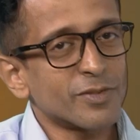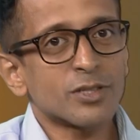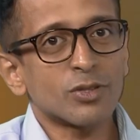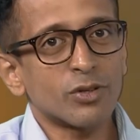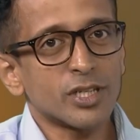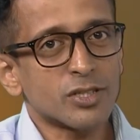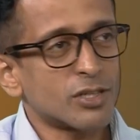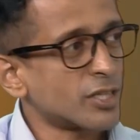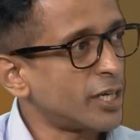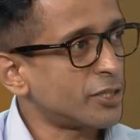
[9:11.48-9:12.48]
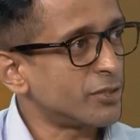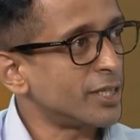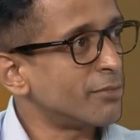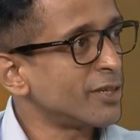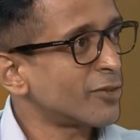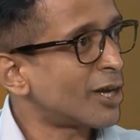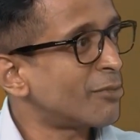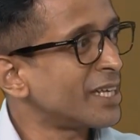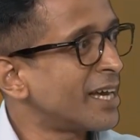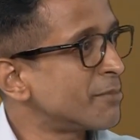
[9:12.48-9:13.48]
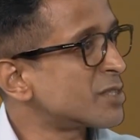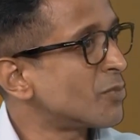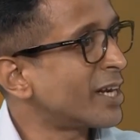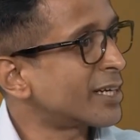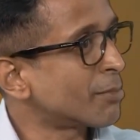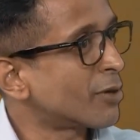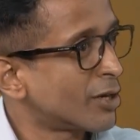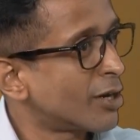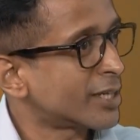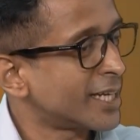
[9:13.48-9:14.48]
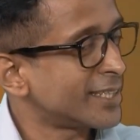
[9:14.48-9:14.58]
of the story is not really to debrief on how many hands went up or not.